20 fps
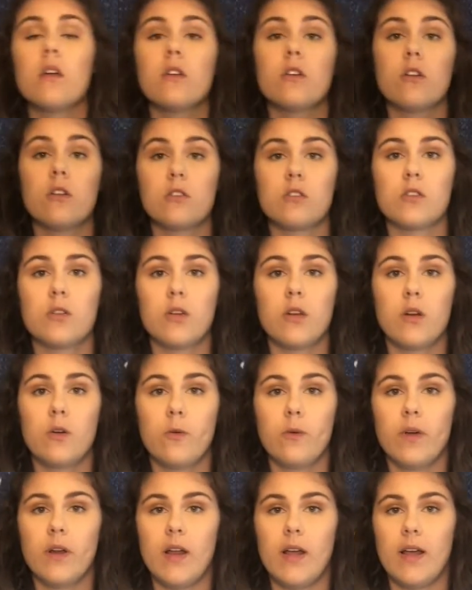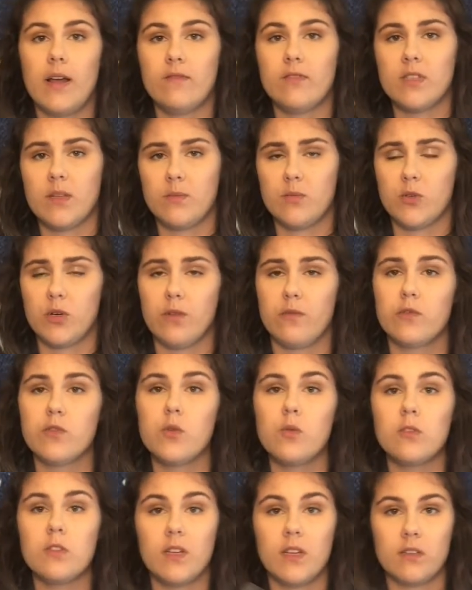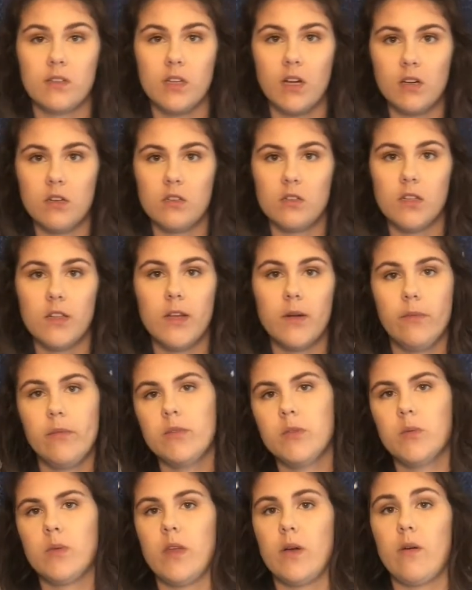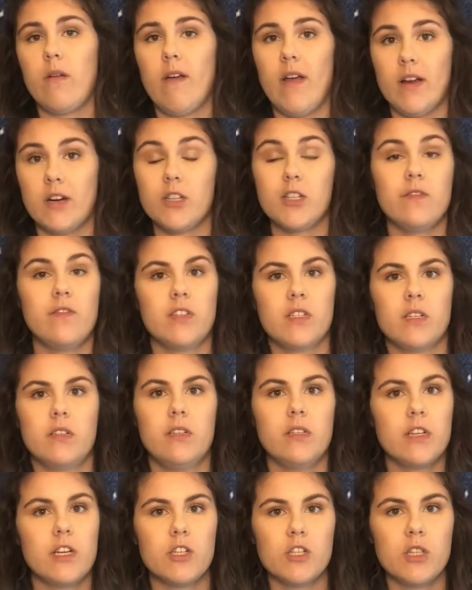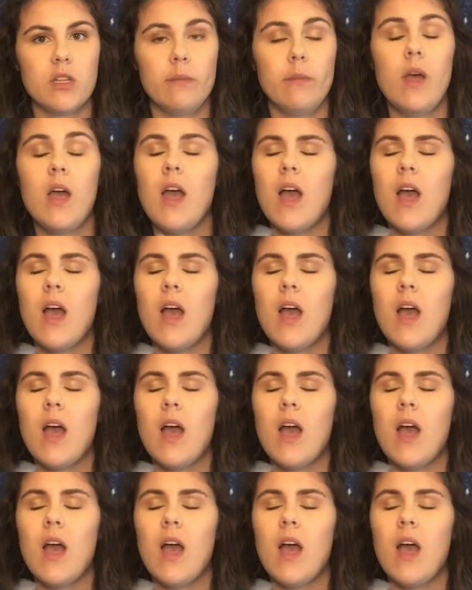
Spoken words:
You're also going to want to have some sort of tool to touch the liquids without actually physically touching them.